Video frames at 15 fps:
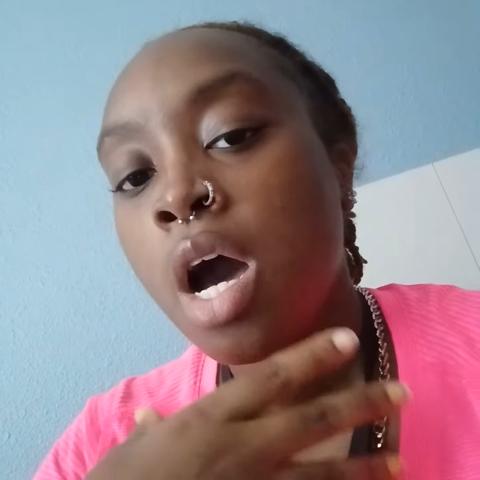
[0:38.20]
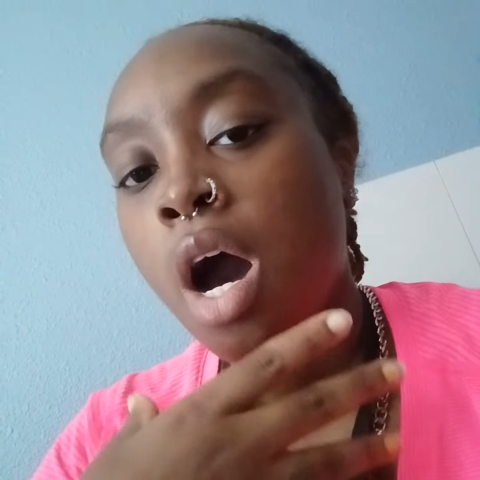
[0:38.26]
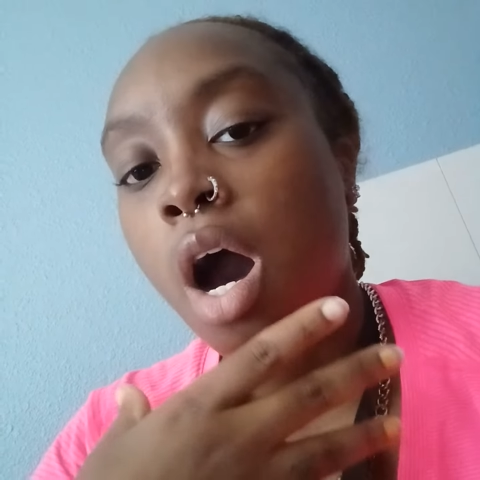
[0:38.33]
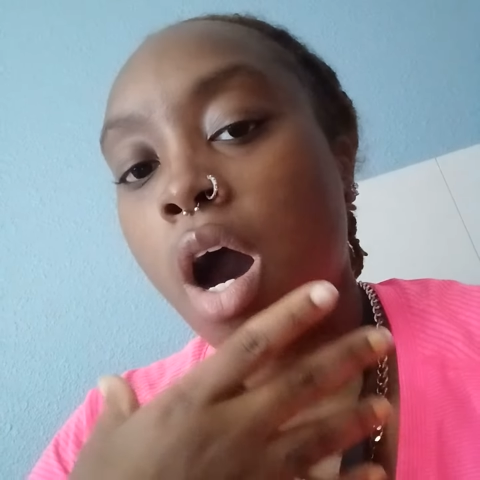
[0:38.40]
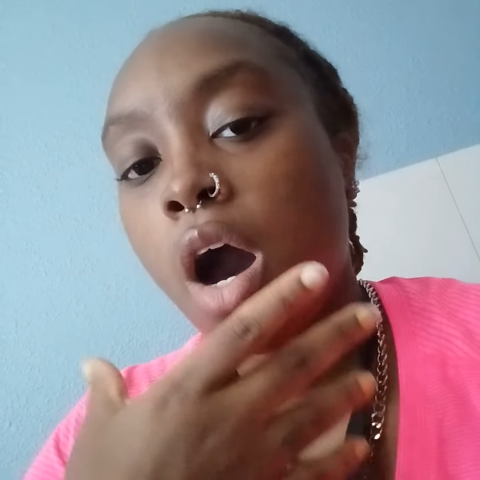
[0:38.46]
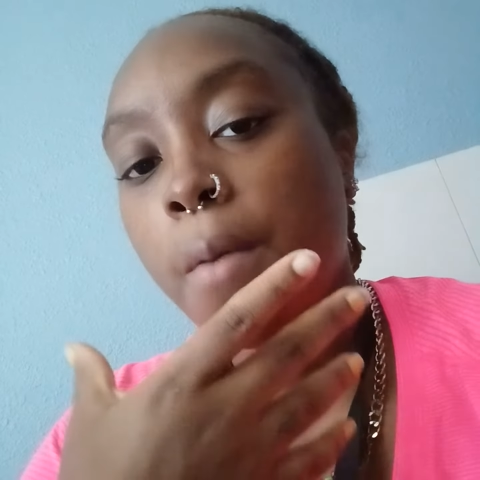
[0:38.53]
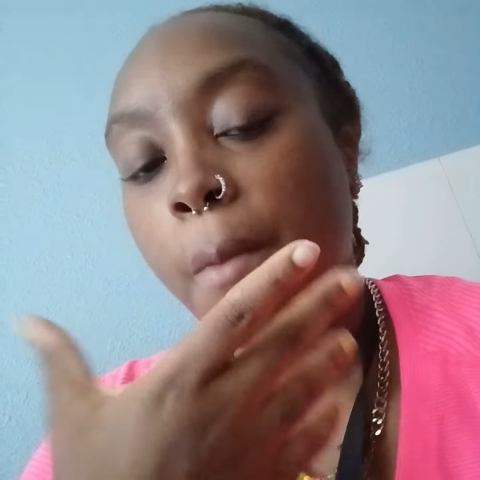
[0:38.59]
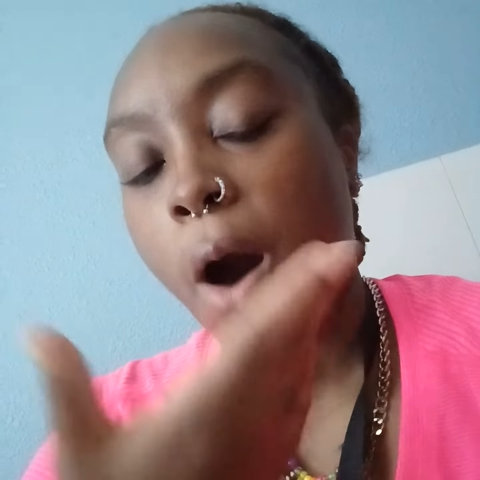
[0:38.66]

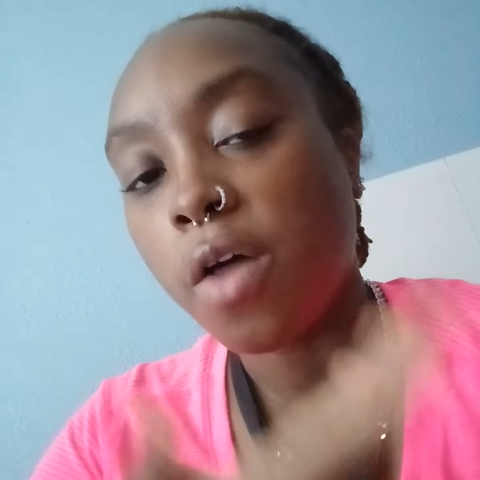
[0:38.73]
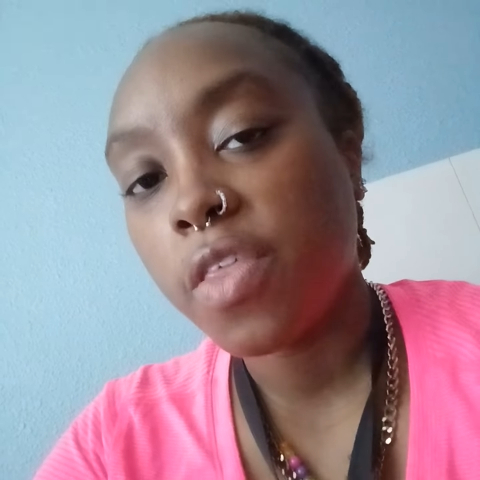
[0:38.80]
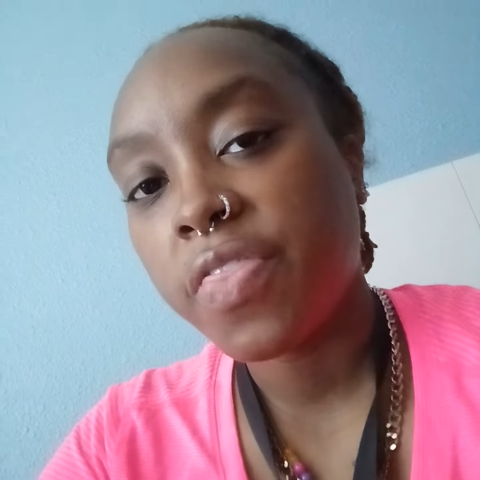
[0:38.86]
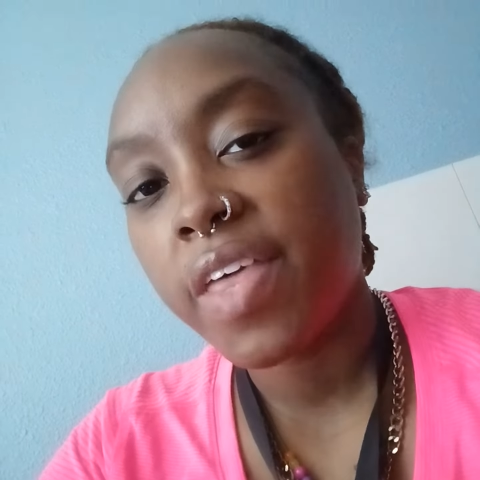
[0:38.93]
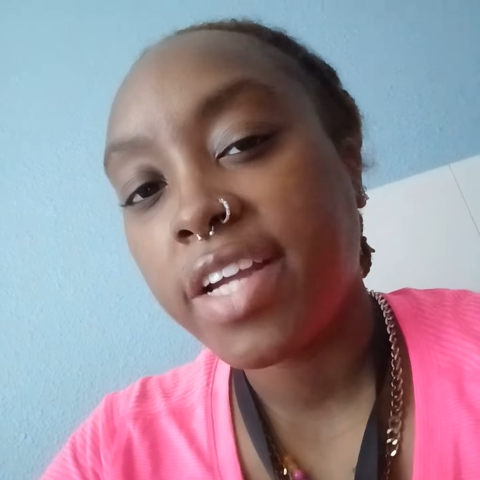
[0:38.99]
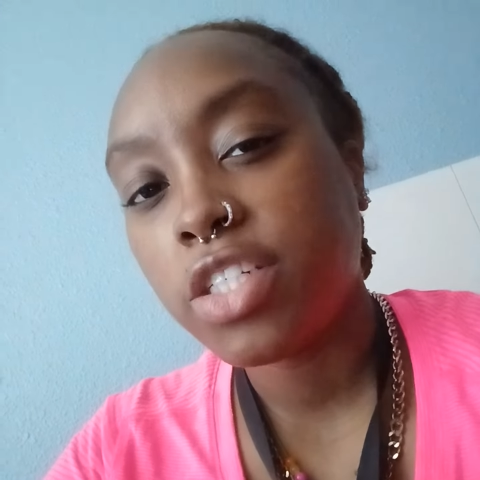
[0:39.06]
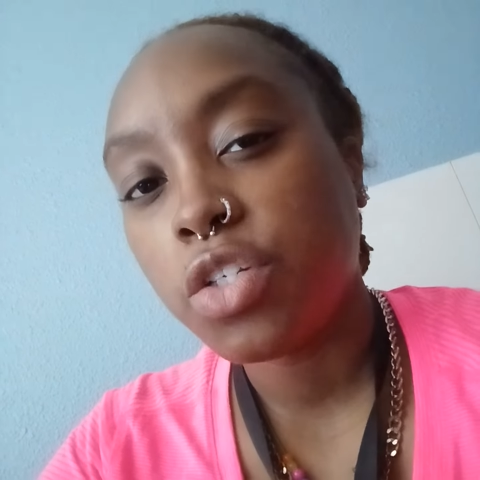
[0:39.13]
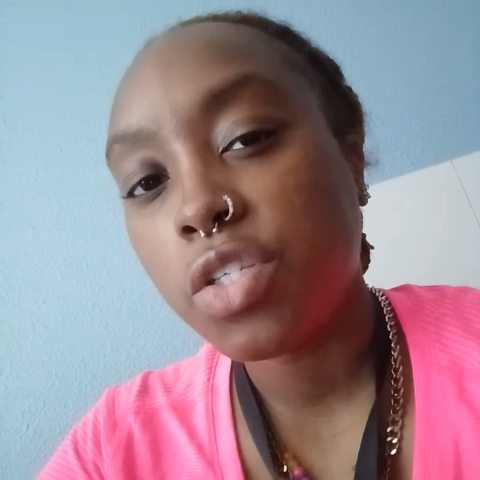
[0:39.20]
all the
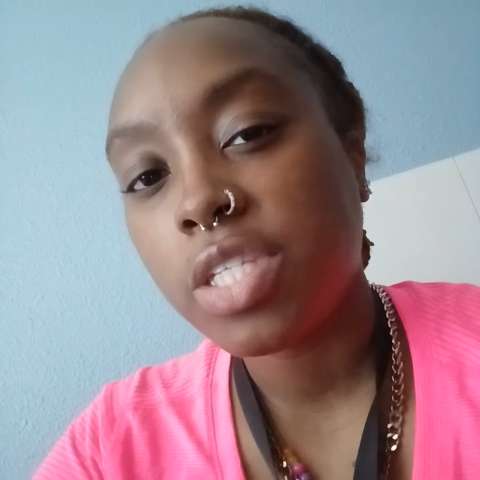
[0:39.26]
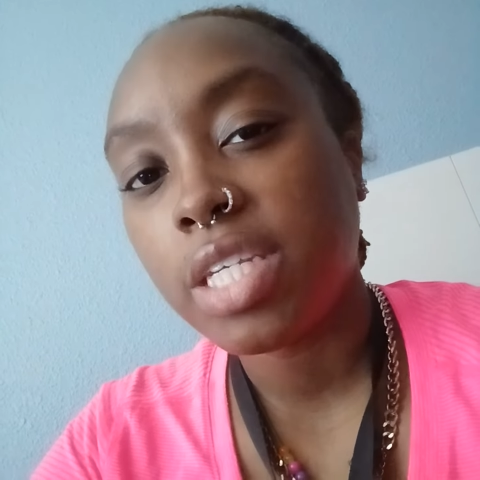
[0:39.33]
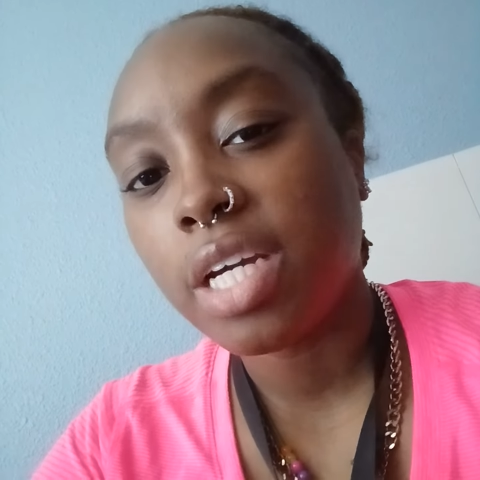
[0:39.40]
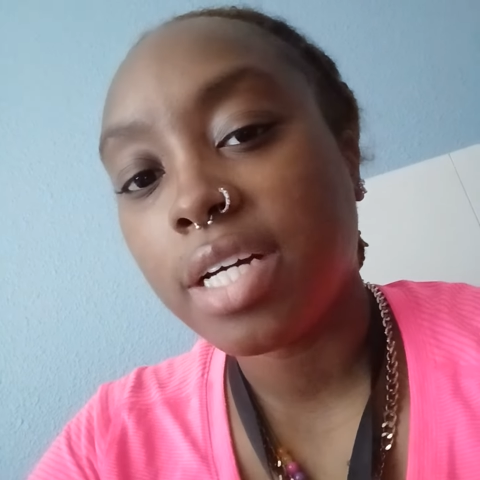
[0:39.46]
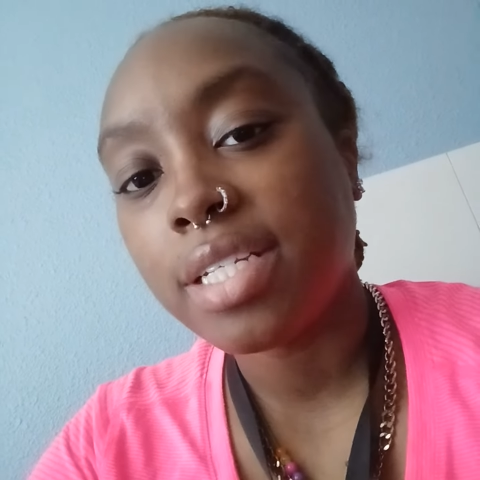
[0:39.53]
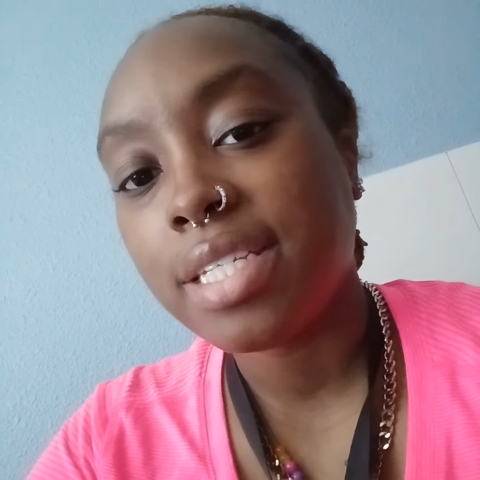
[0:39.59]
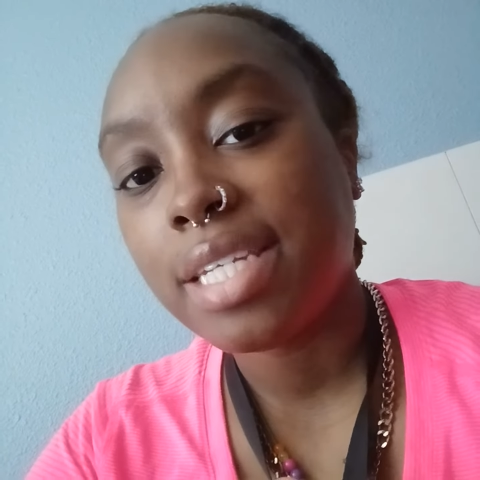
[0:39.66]
things you see on